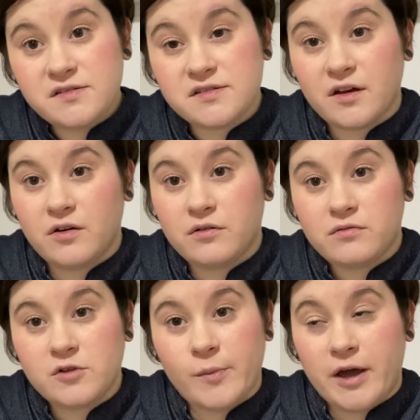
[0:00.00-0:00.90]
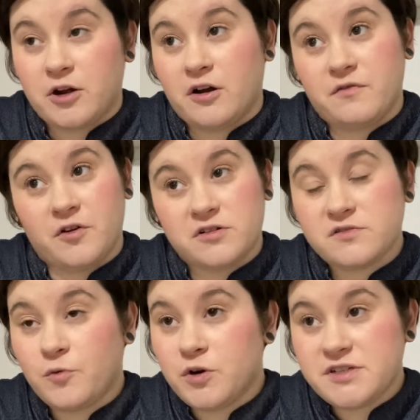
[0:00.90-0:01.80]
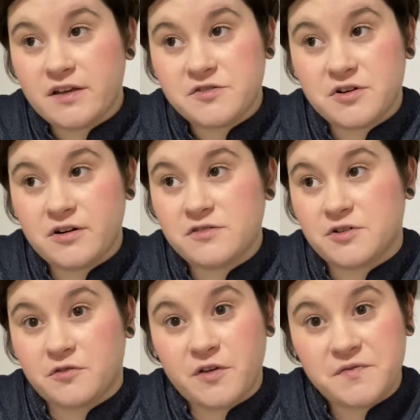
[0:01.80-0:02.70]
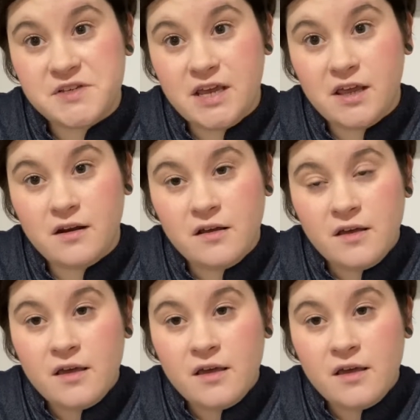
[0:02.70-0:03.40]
So no matter if there's 4 testers or 15,